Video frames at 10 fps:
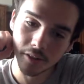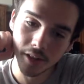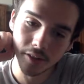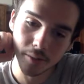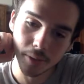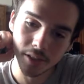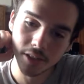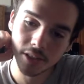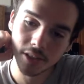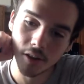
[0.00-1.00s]
I used to be
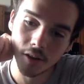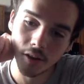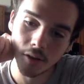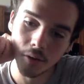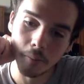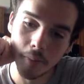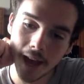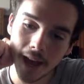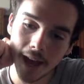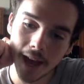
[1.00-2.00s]
so
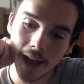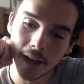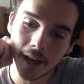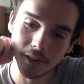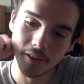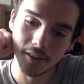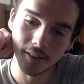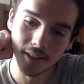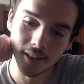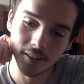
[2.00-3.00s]
bad with
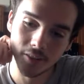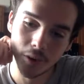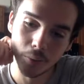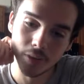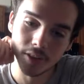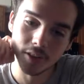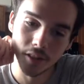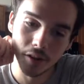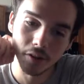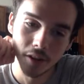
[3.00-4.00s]
soda. Like, it was
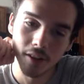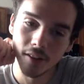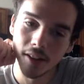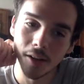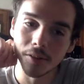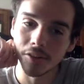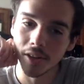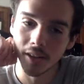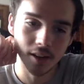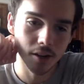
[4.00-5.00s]
literally all I would
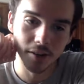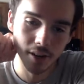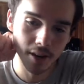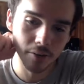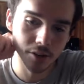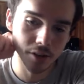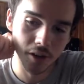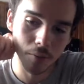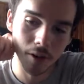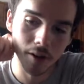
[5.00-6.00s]
drink, and I would never
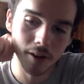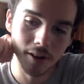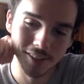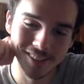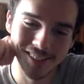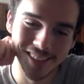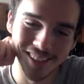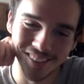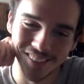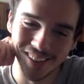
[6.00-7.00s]
drink water.
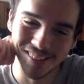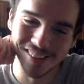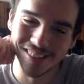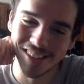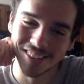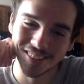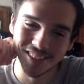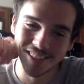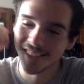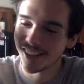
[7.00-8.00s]
So I was like,
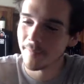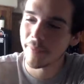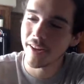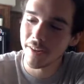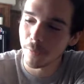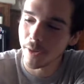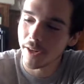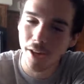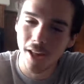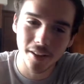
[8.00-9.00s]
okay, I need to
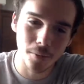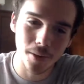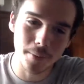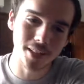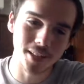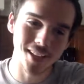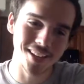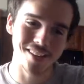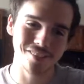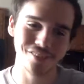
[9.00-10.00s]
reevaluate my
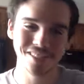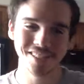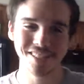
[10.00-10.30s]
life.